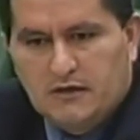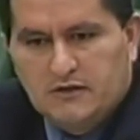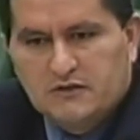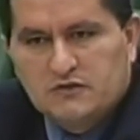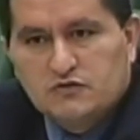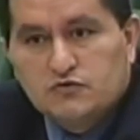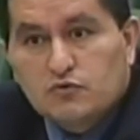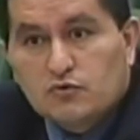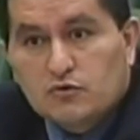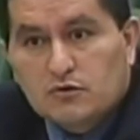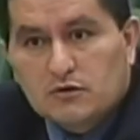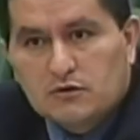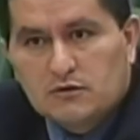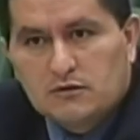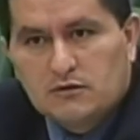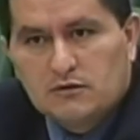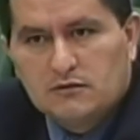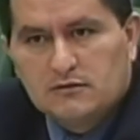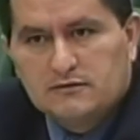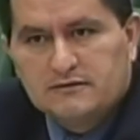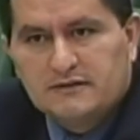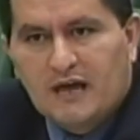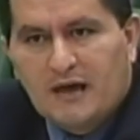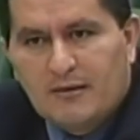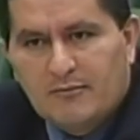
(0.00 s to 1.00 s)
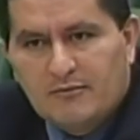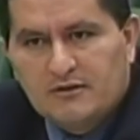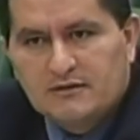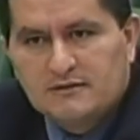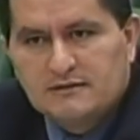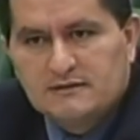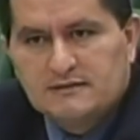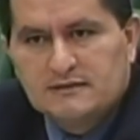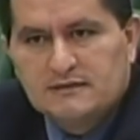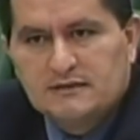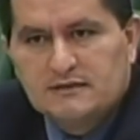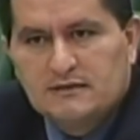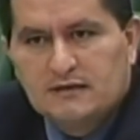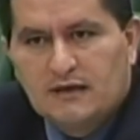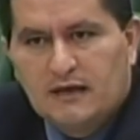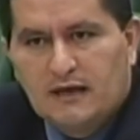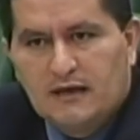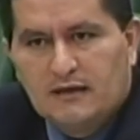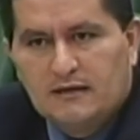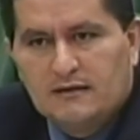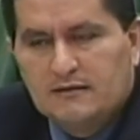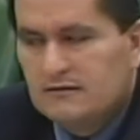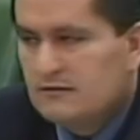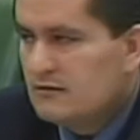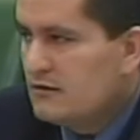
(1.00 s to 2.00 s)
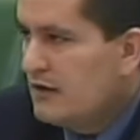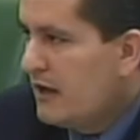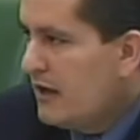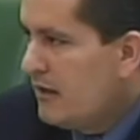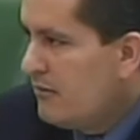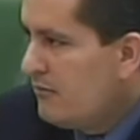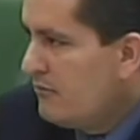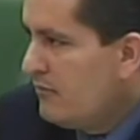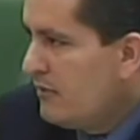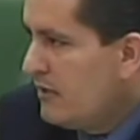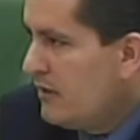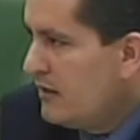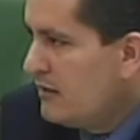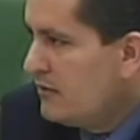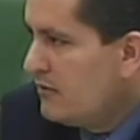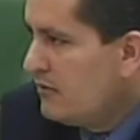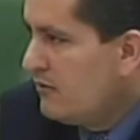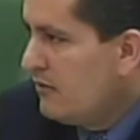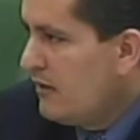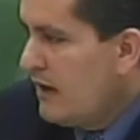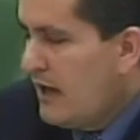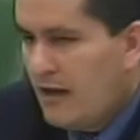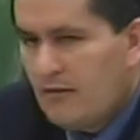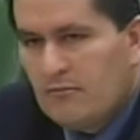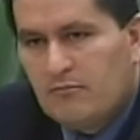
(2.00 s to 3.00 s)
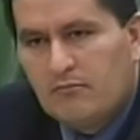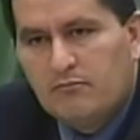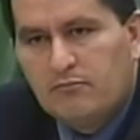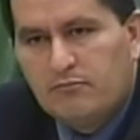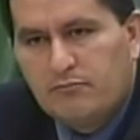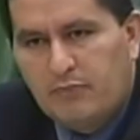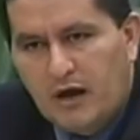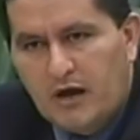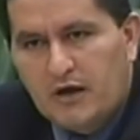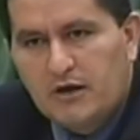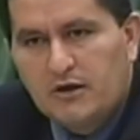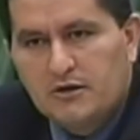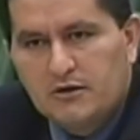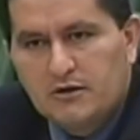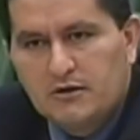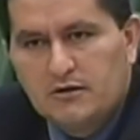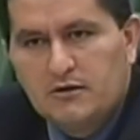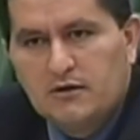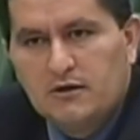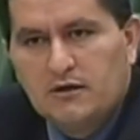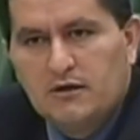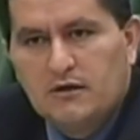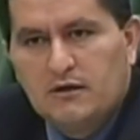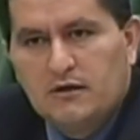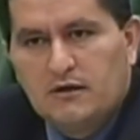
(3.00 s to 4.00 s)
historical dominancy and their empire